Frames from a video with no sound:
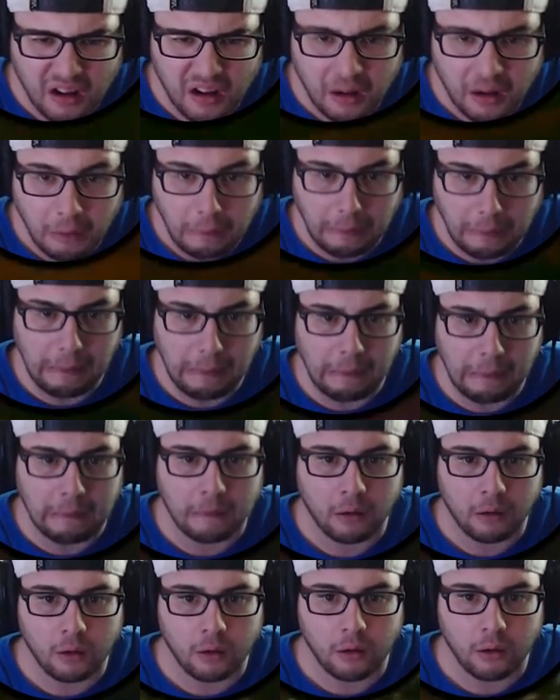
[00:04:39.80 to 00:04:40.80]
Ah!
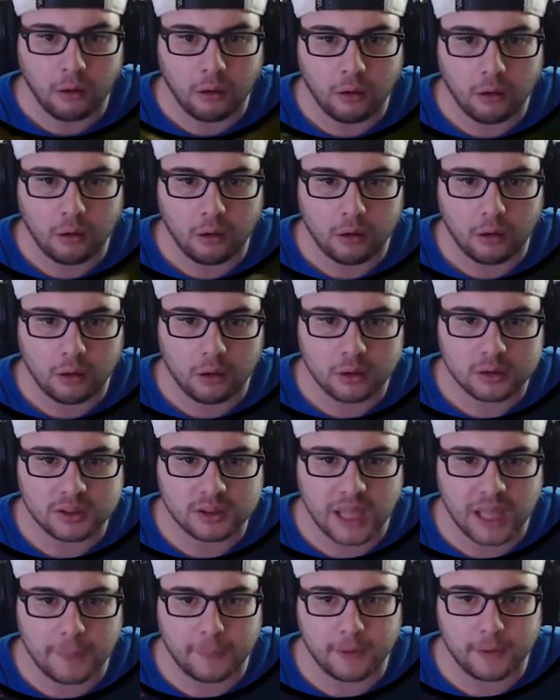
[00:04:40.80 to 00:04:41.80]

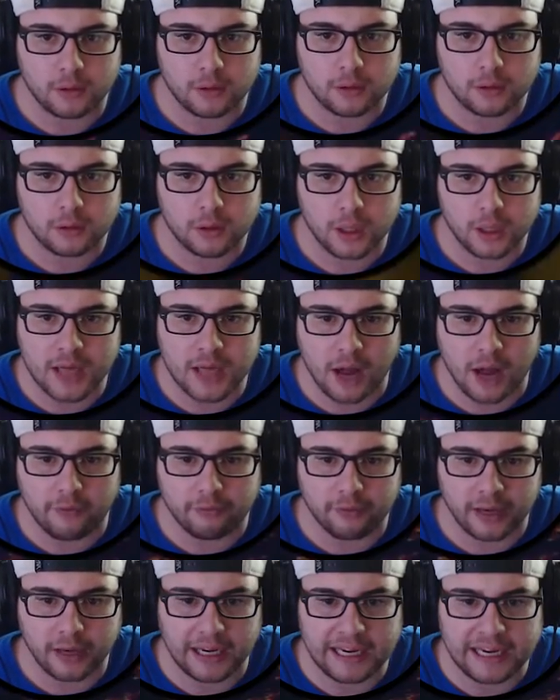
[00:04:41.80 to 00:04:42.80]
Stop it. Enough.
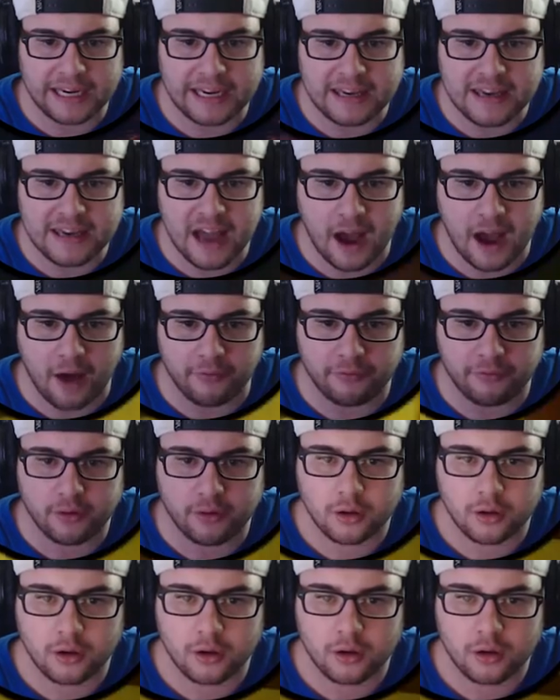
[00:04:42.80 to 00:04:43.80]
Enough.
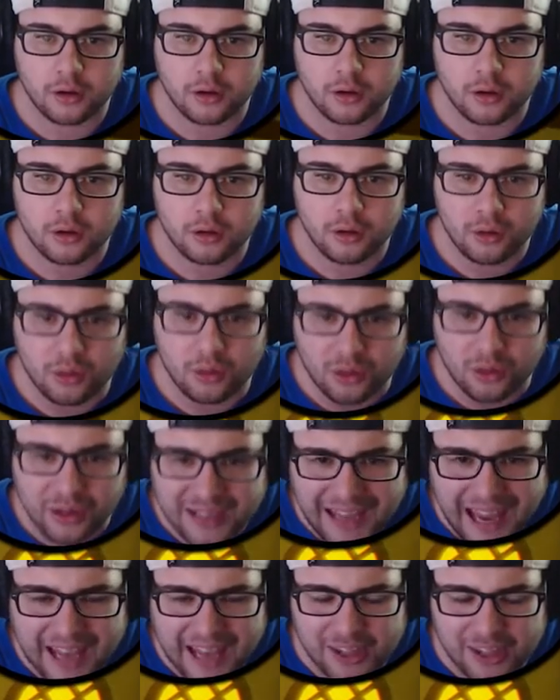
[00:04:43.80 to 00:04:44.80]
Look
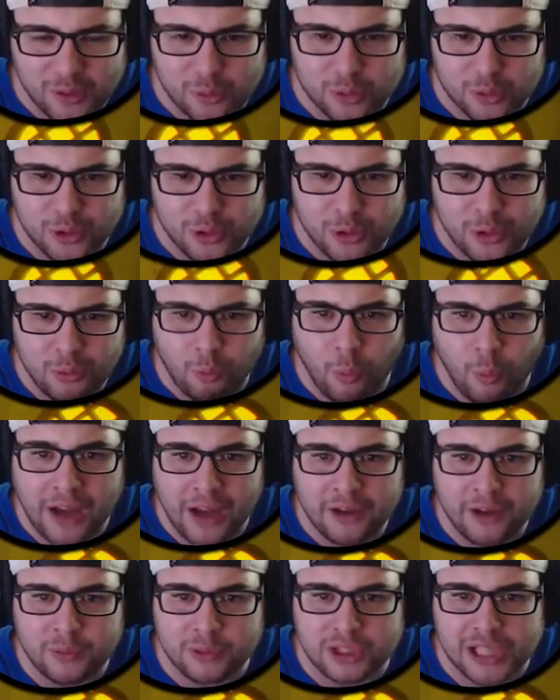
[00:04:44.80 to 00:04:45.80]
at you, dude. Why are
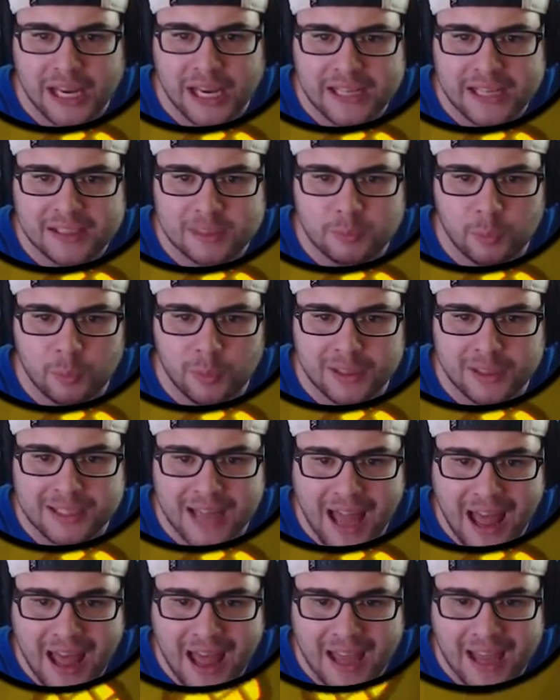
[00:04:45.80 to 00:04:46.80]
you chasing me with
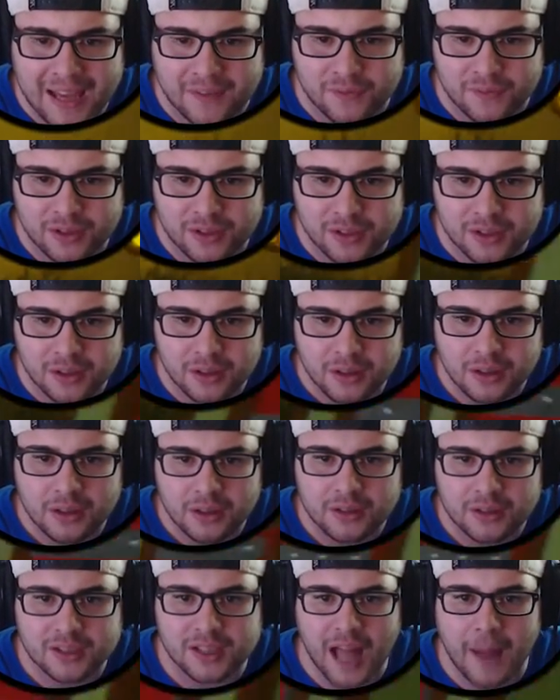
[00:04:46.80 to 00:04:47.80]
knives?
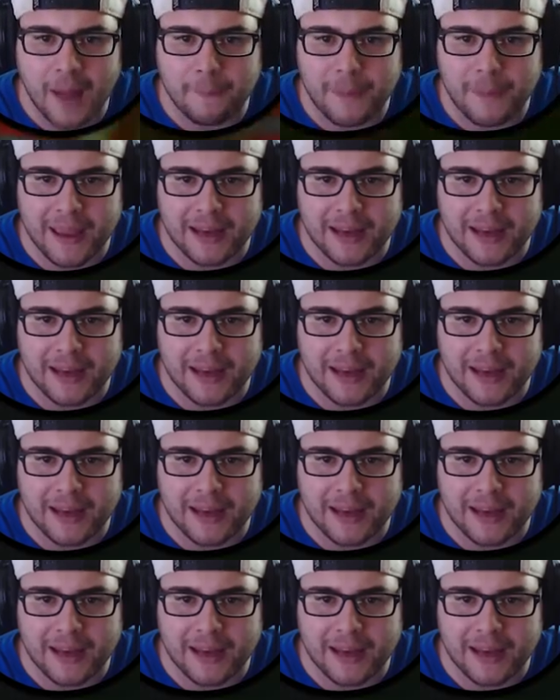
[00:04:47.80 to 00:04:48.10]
Stop it.